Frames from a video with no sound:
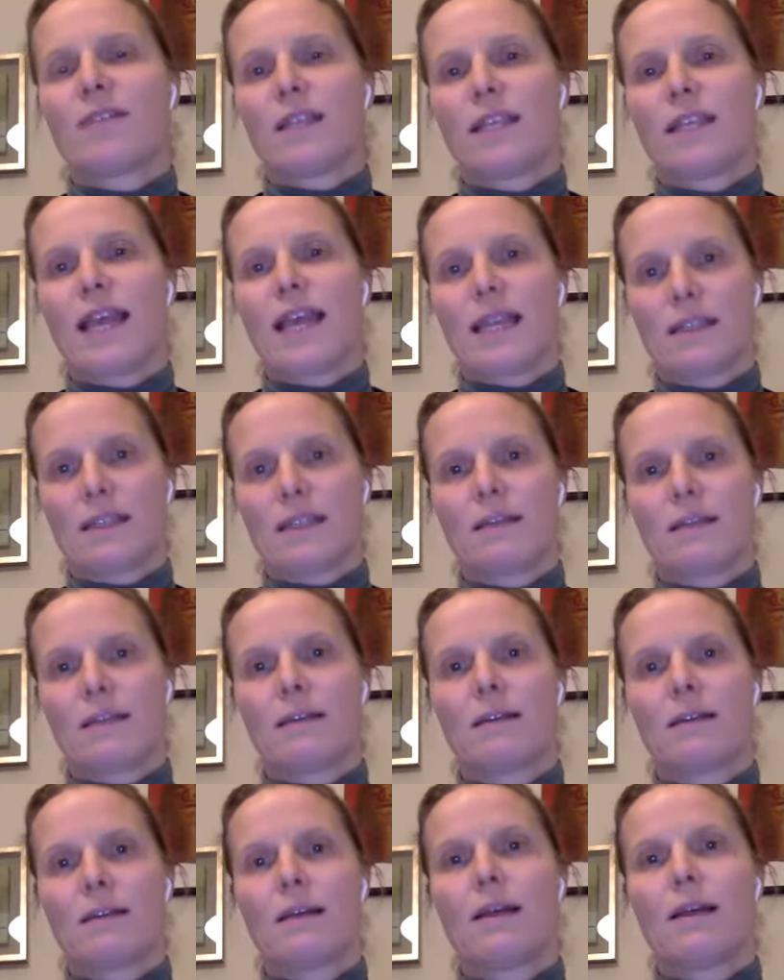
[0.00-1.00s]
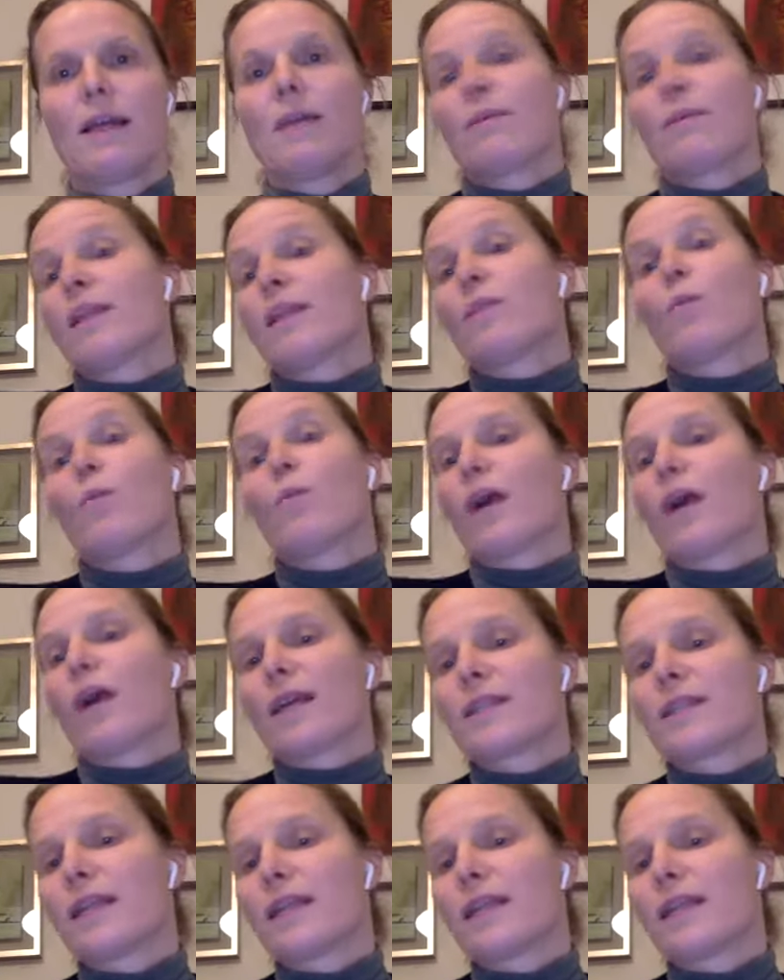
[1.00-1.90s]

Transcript: that yet, but it works.